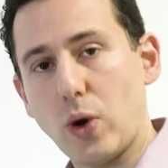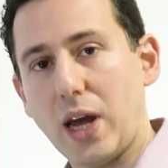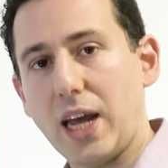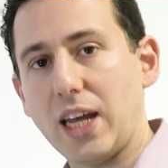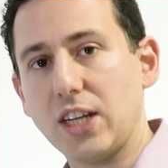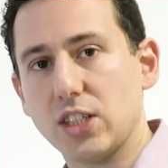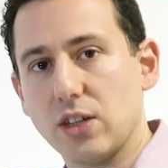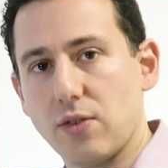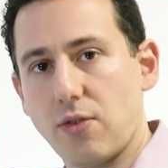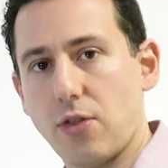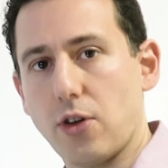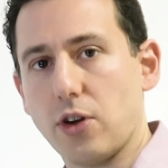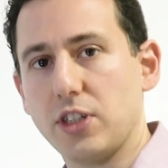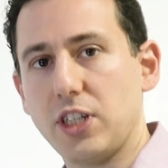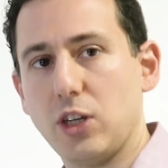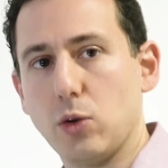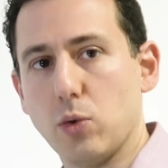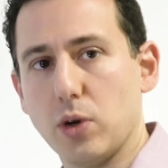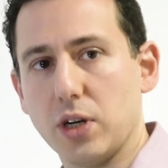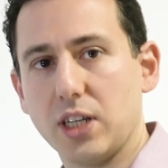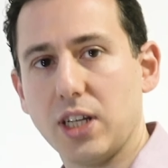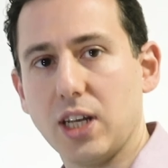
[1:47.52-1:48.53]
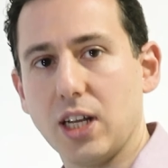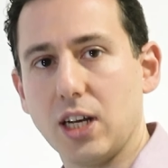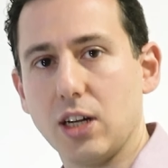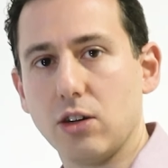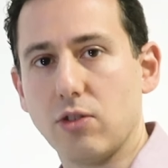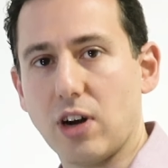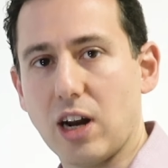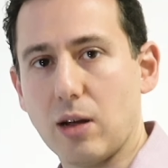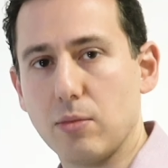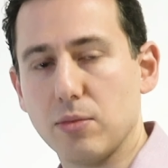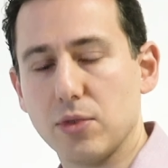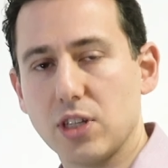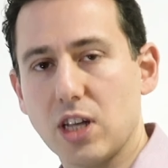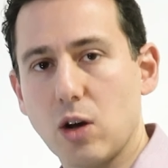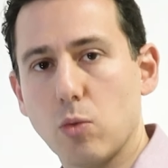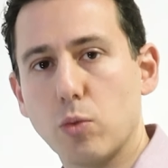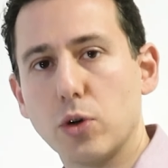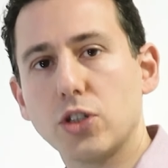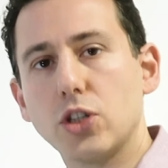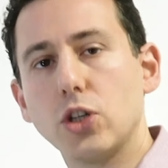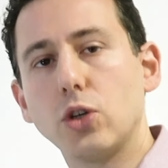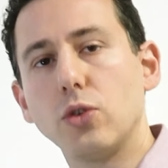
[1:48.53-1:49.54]
weight of 31 kilograms,
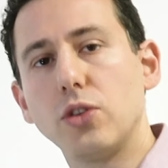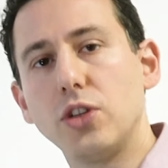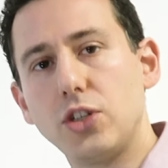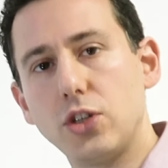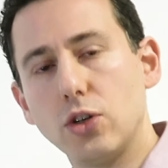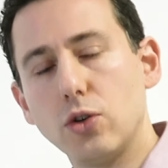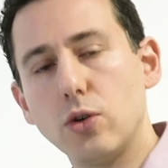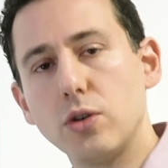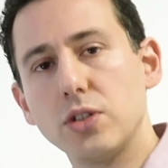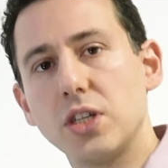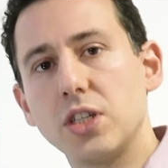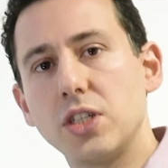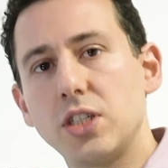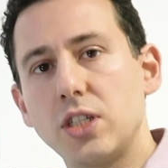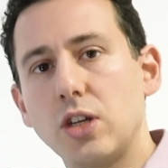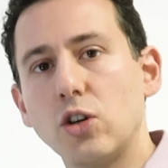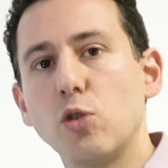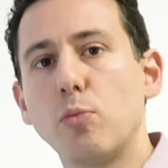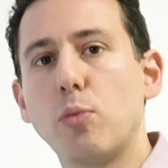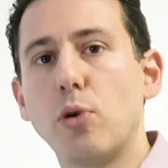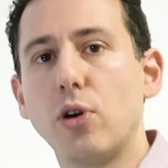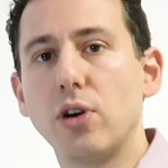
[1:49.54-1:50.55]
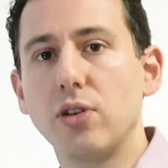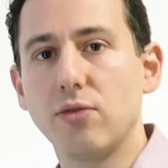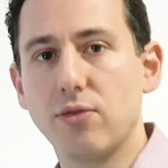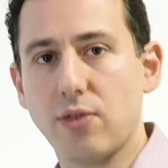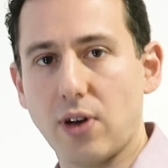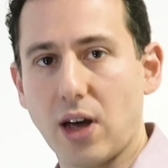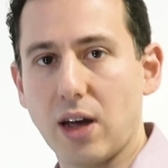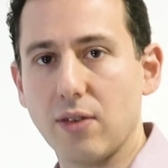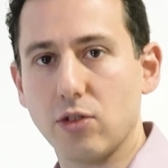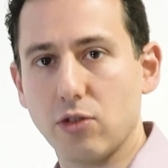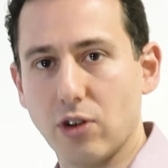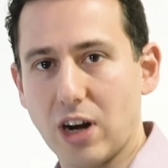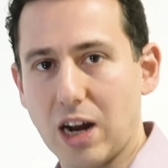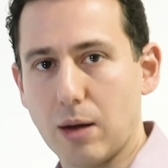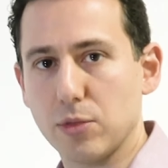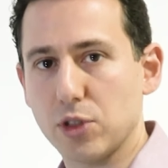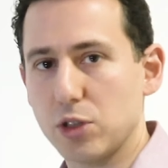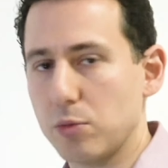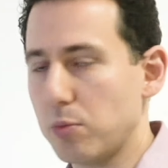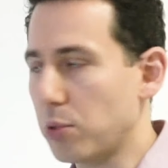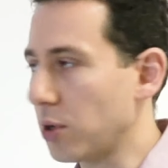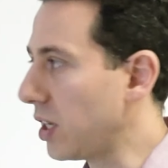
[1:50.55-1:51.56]
and we're told the dose is 0.5
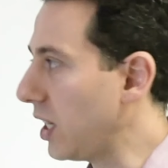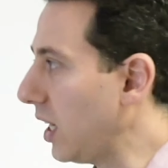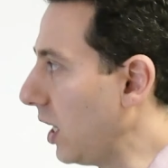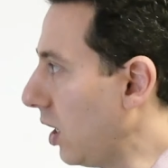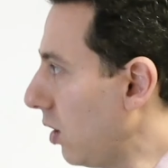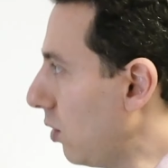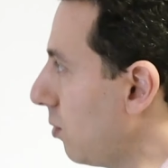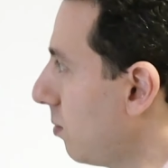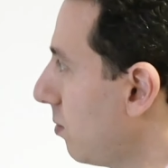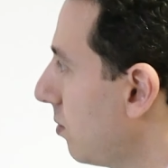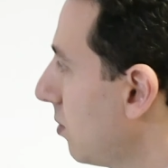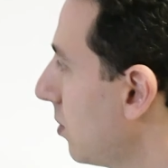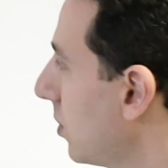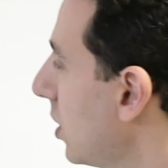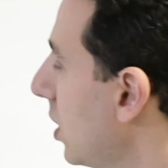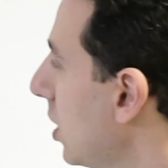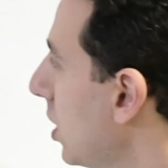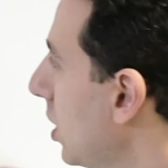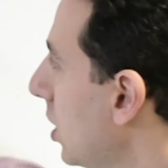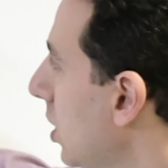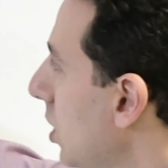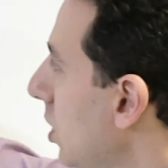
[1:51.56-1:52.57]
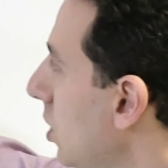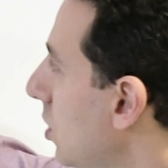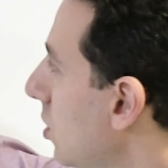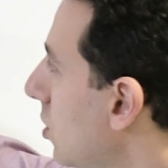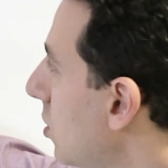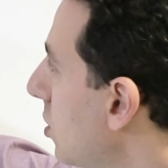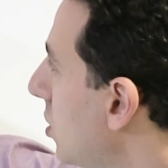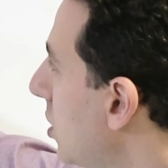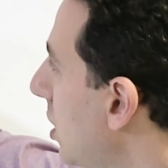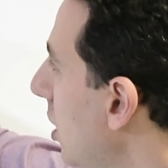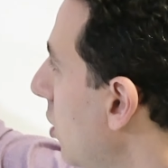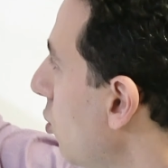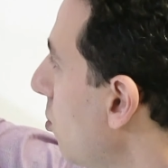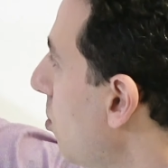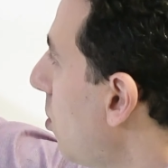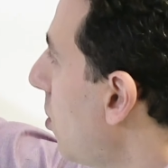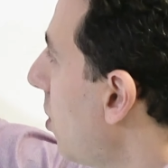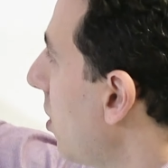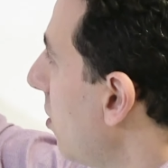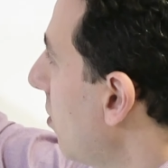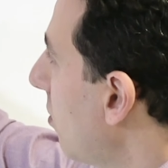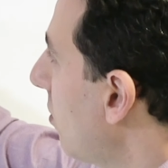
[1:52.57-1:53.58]
grams per kilo. So
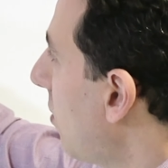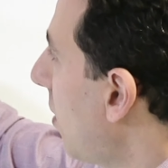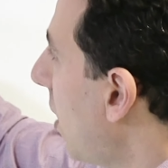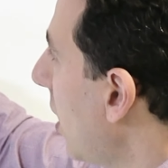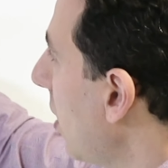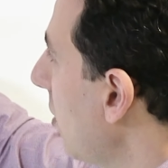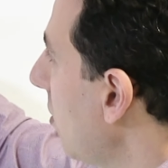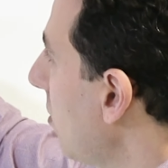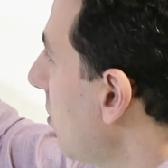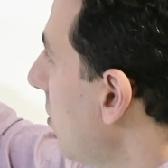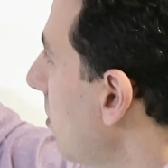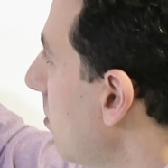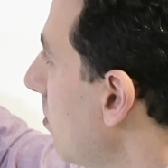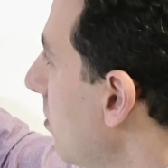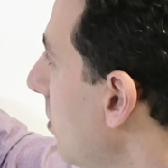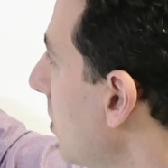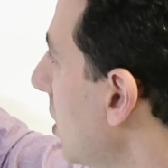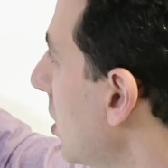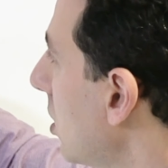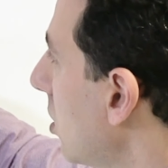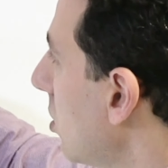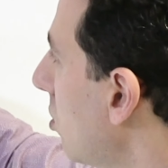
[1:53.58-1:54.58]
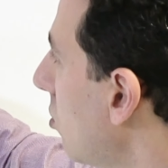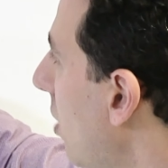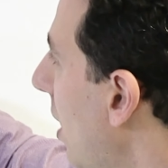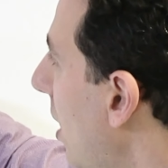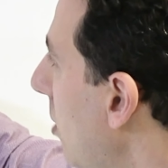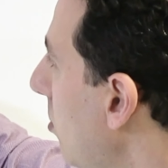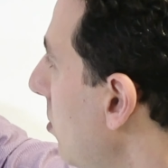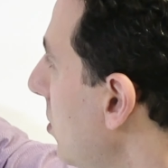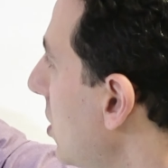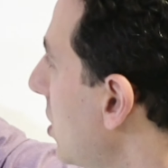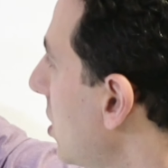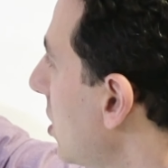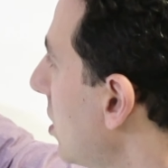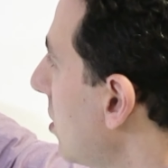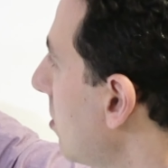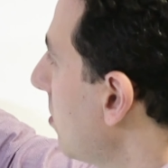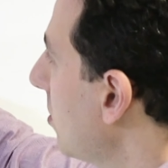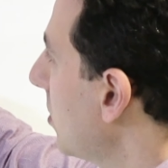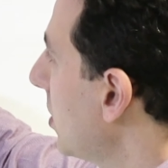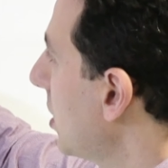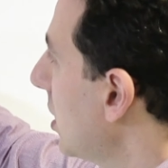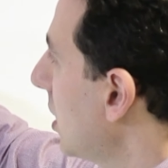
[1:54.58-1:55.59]
0.5 grams
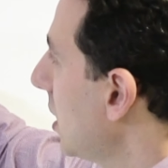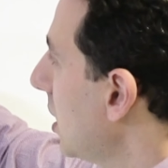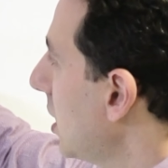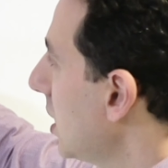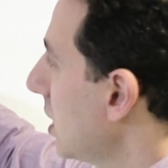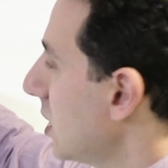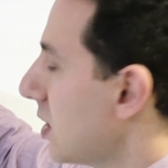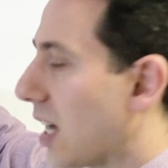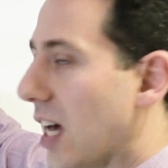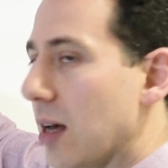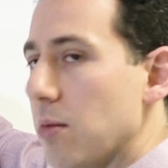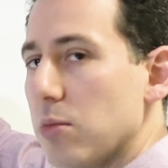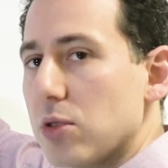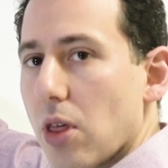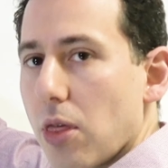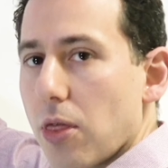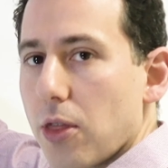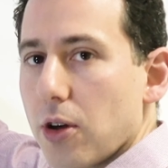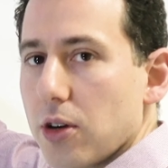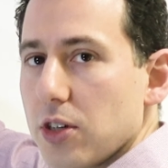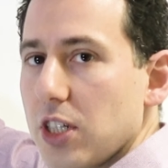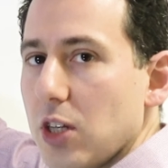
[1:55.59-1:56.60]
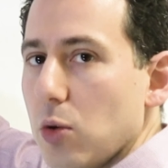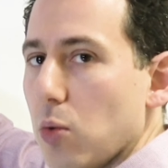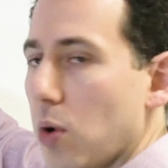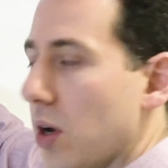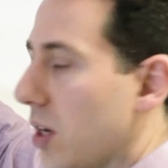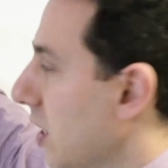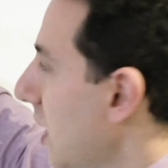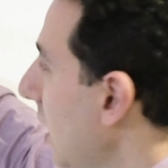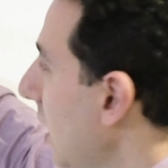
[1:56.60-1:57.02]
times the 31